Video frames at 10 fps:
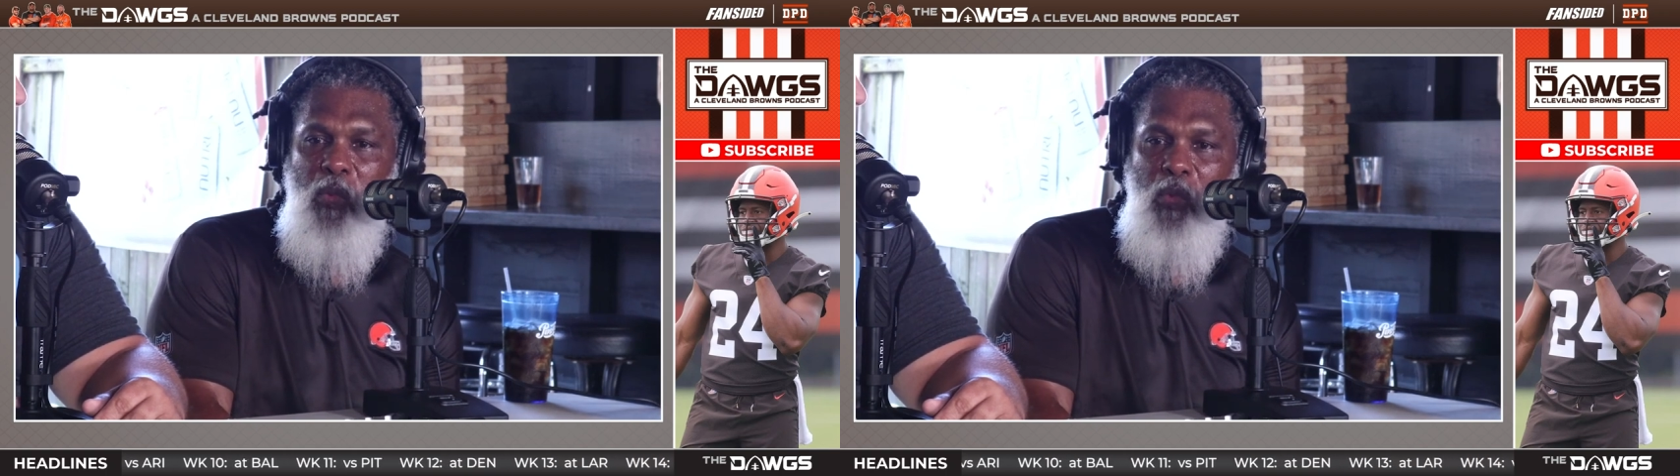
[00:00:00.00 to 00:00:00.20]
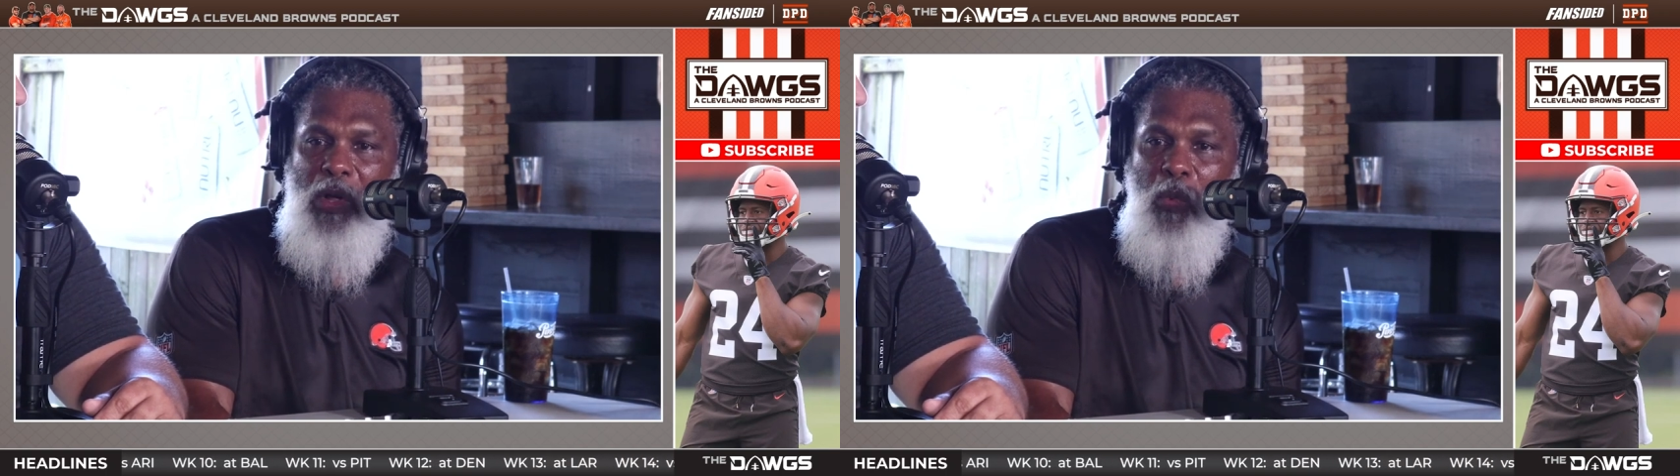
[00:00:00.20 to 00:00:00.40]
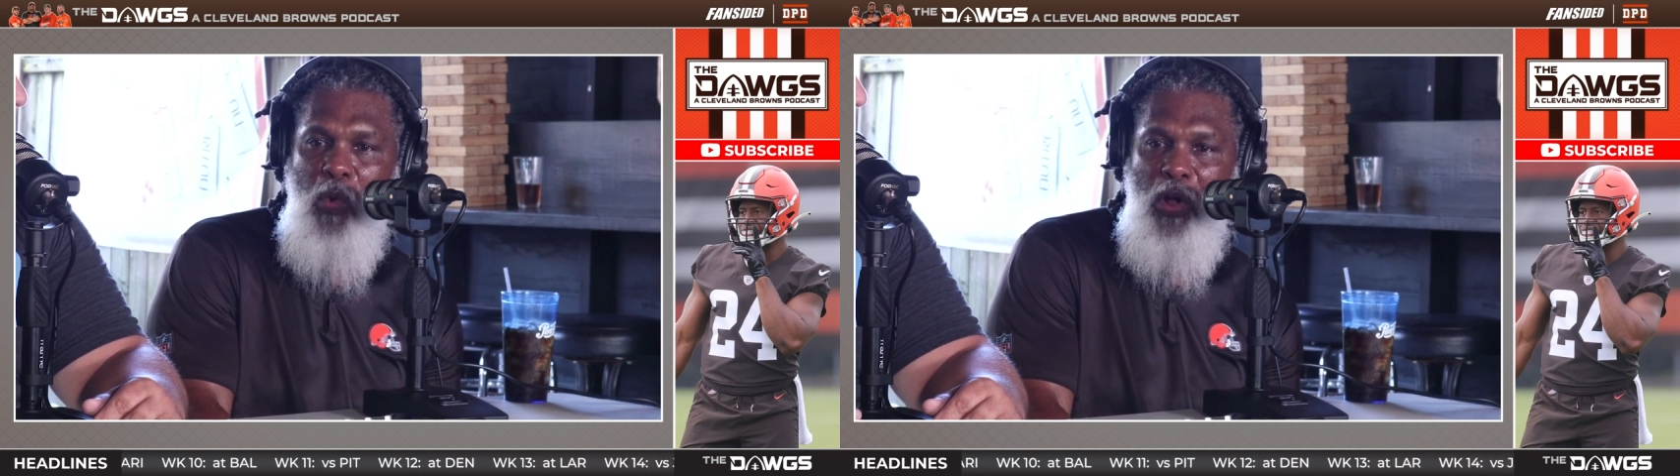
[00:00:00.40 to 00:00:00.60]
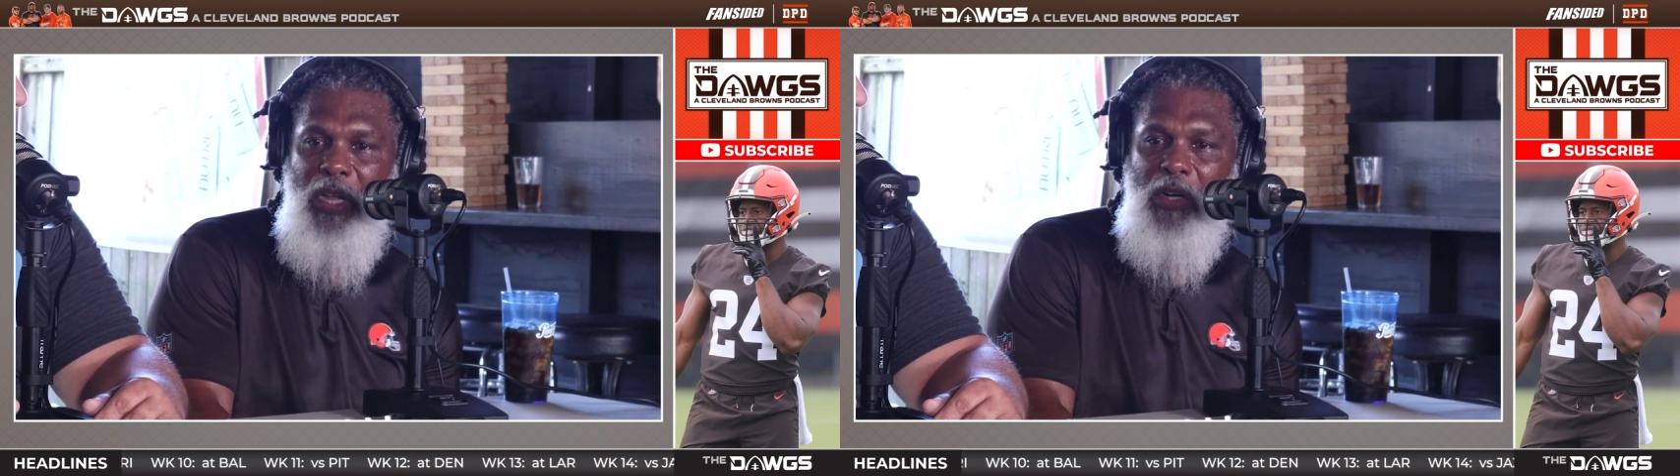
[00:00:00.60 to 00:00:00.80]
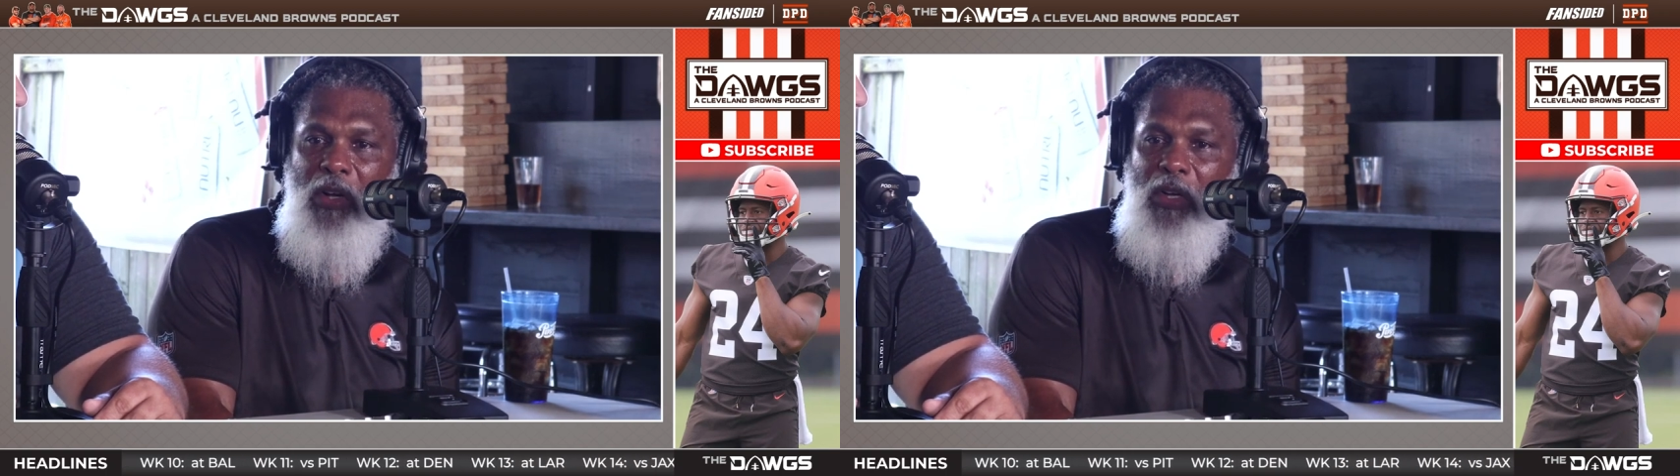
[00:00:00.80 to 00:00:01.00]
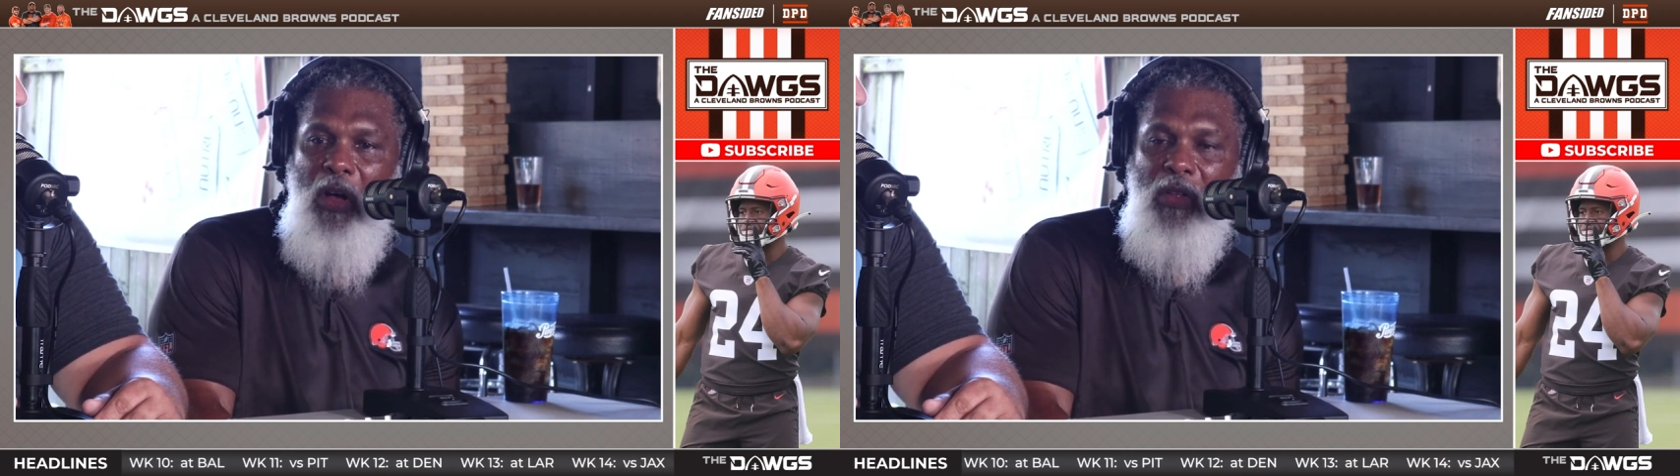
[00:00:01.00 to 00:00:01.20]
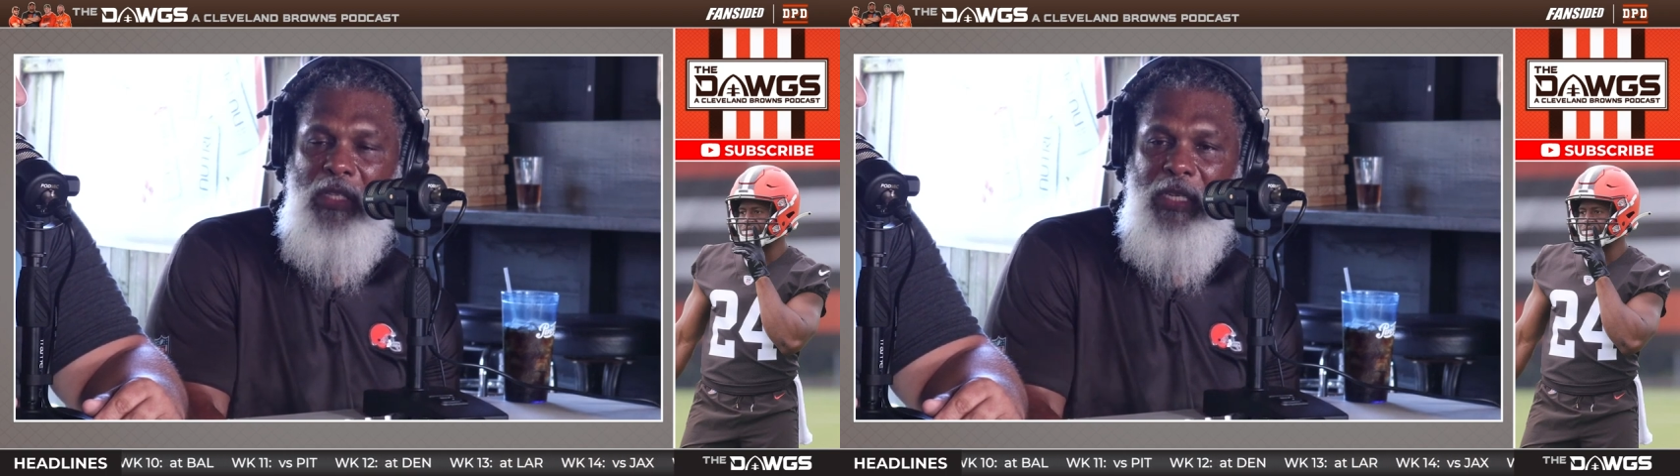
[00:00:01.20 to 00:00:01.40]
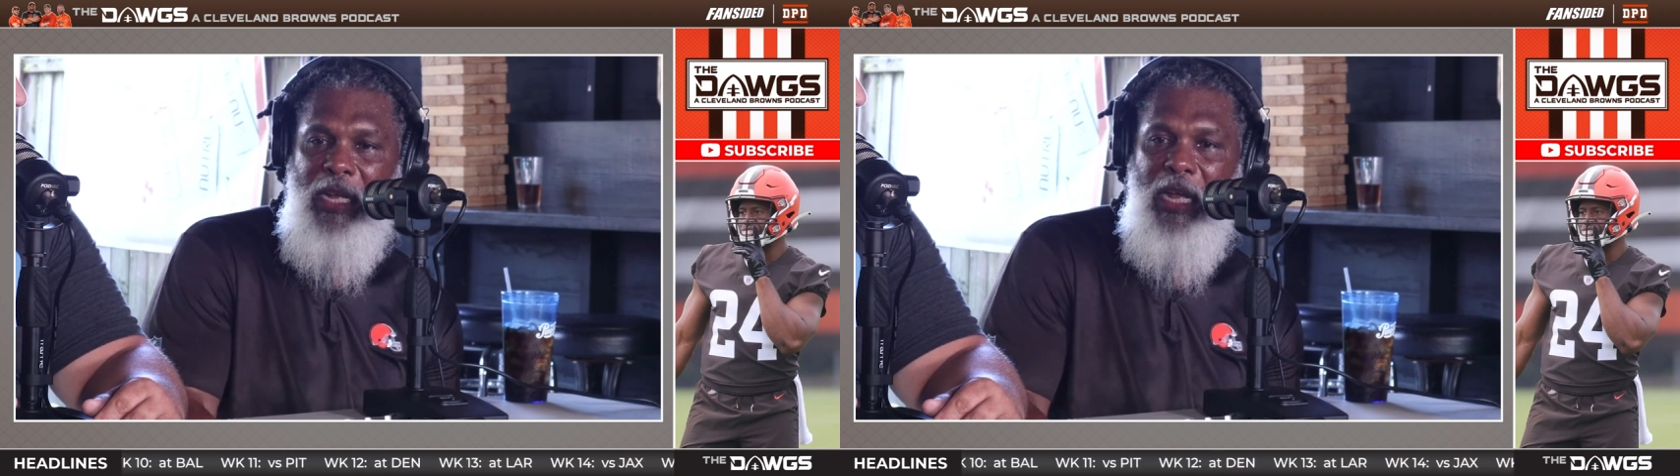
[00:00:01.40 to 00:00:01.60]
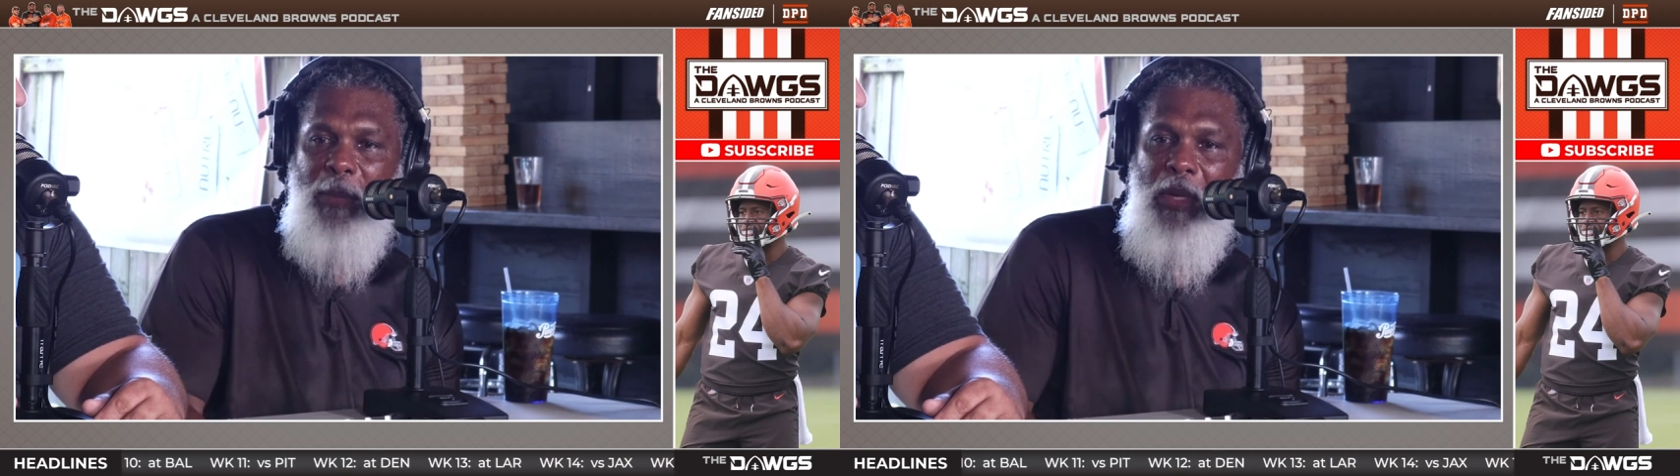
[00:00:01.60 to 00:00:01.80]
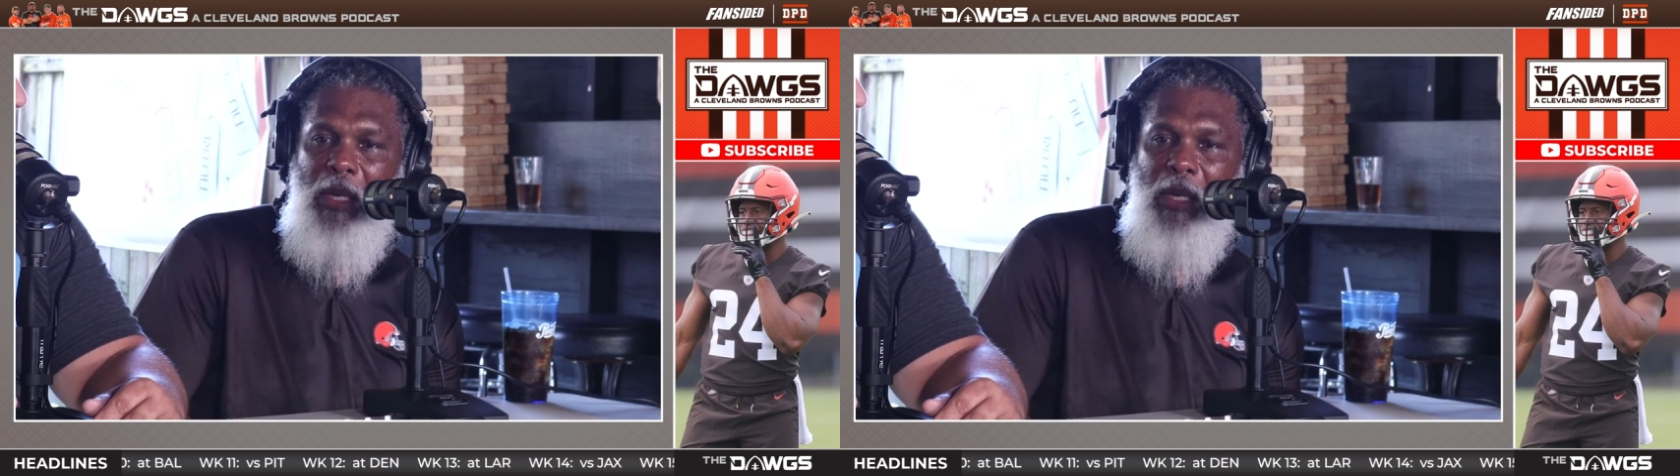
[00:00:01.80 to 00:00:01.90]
we're working on all the time.